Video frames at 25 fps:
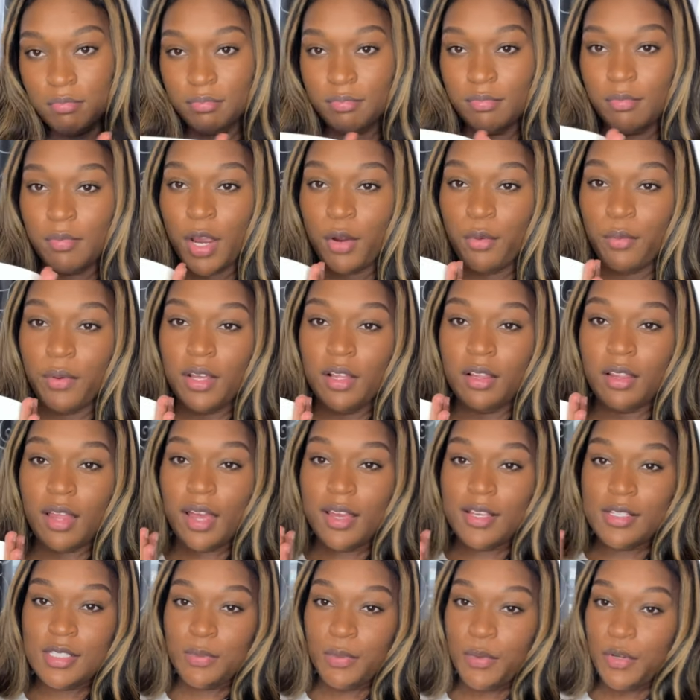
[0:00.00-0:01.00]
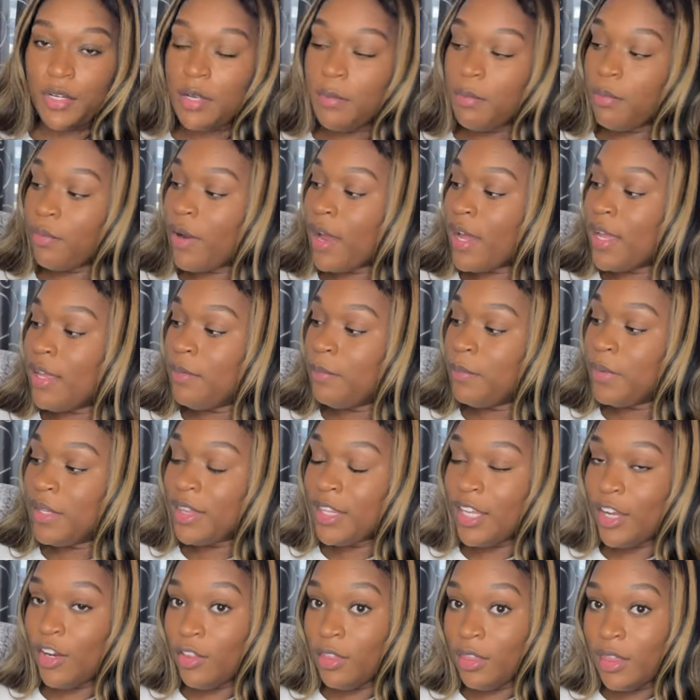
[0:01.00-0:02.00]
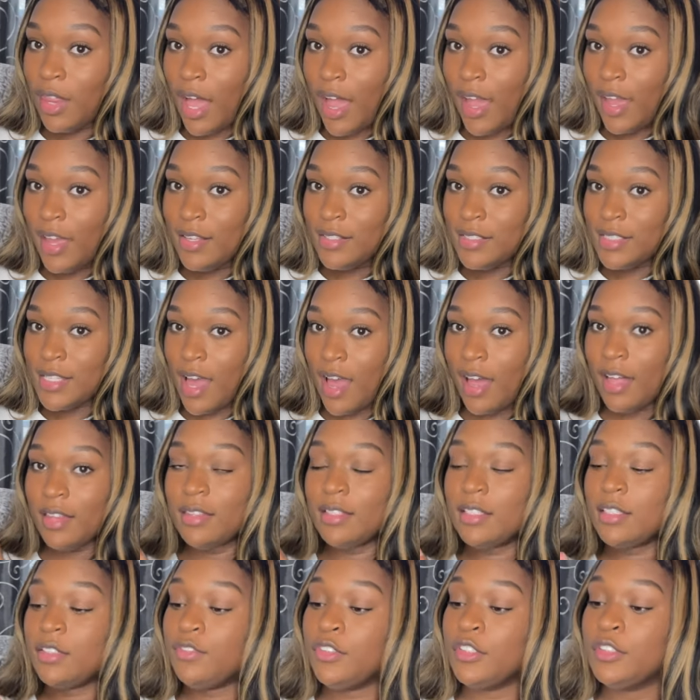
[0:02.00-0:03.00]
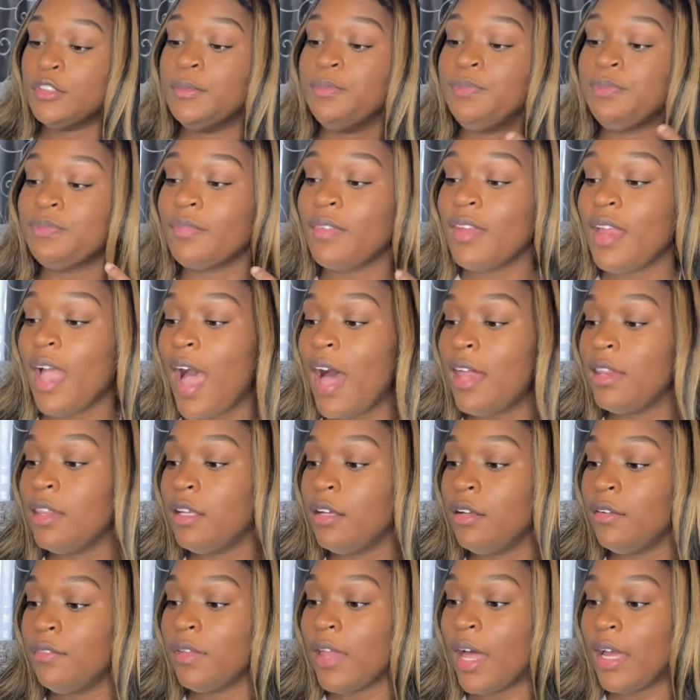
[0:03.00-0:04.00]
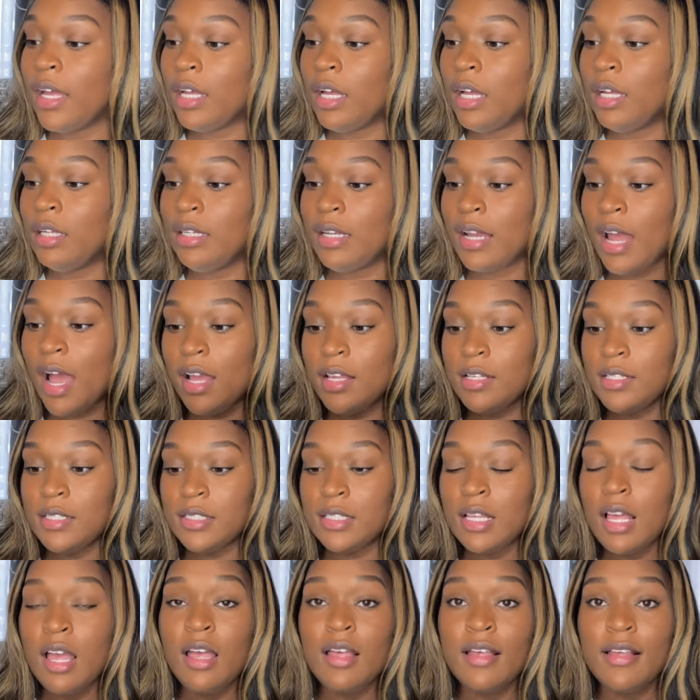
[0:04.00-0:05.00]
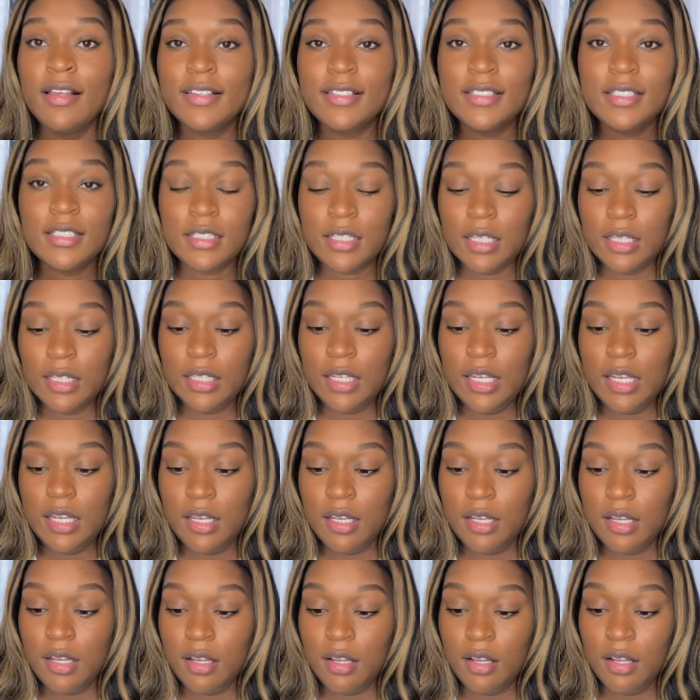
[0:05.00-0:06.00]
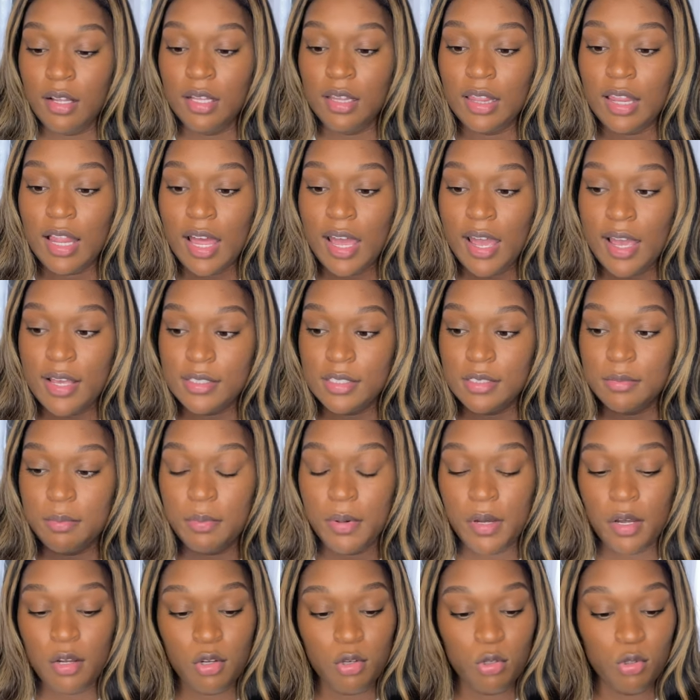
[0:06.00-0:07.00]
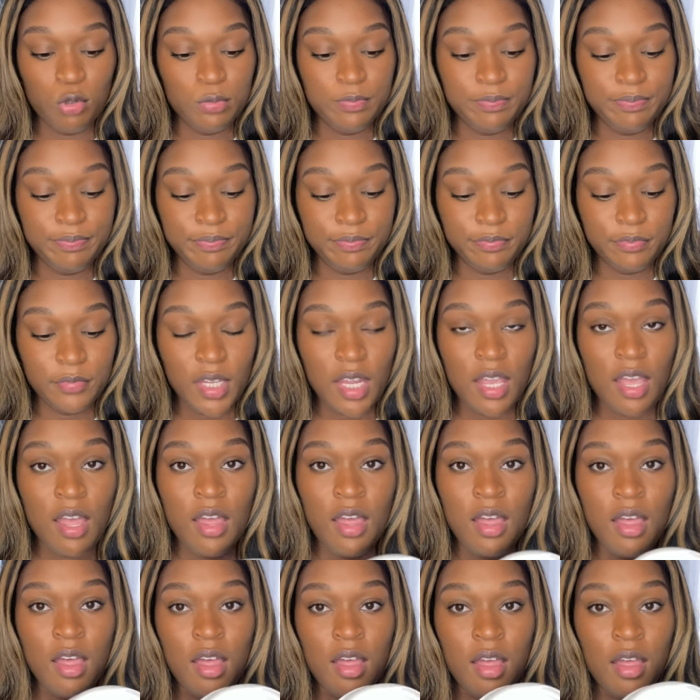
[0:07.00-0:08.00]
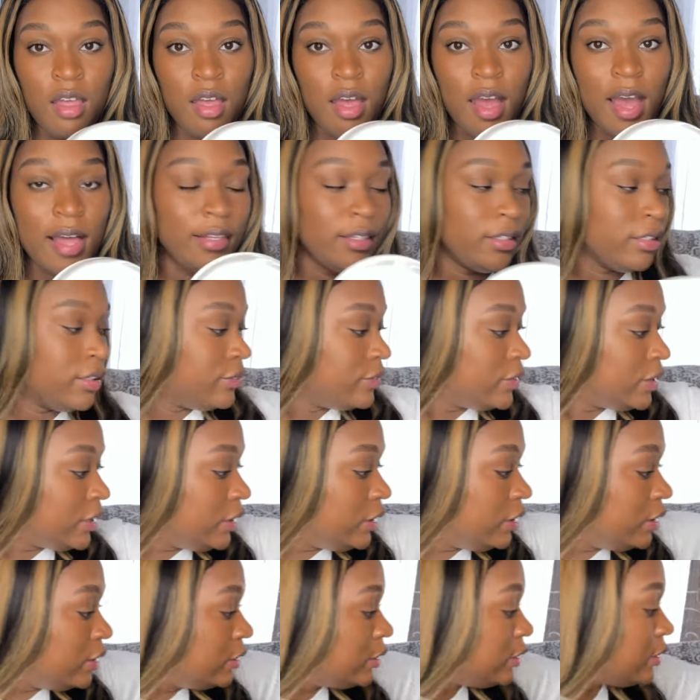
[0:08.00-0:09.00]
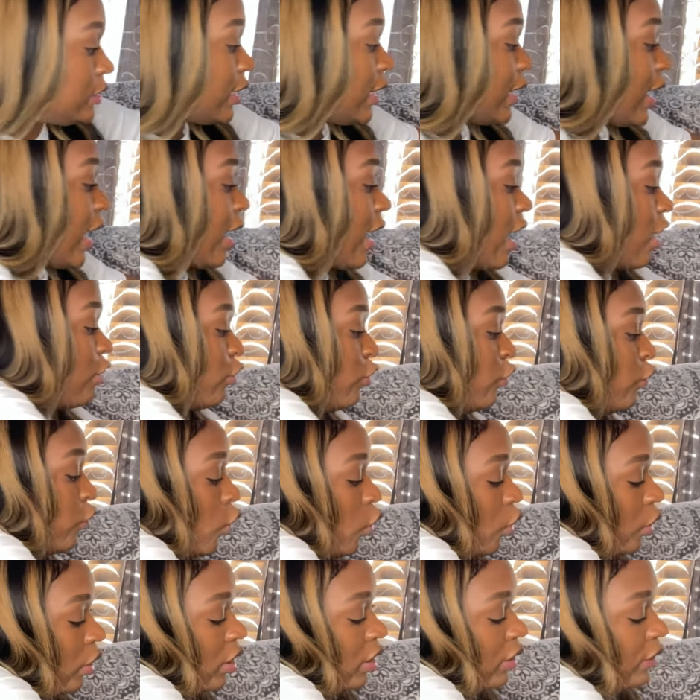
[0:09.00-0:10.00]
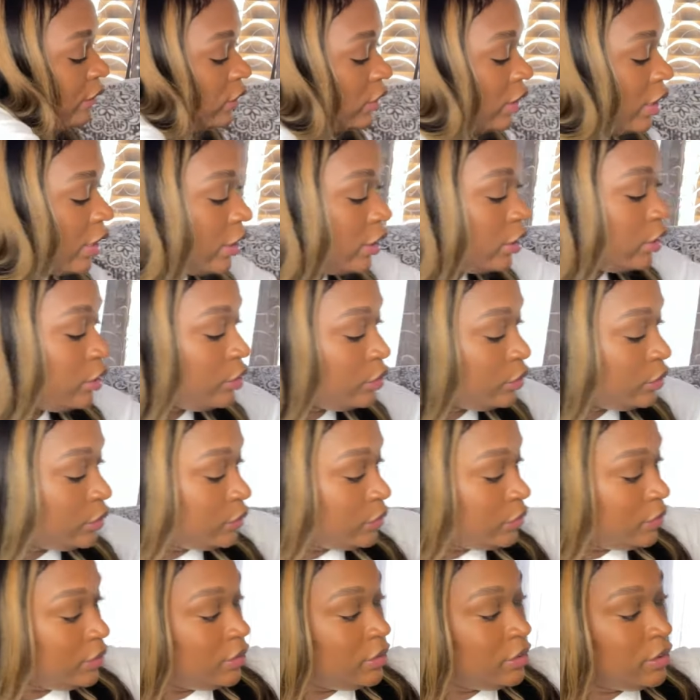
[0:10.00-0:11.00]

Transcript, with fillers: My ring light is pretty bright, but they're light. I love them. I love like a nice, sleek glass bowl. I love these. And I got four of those.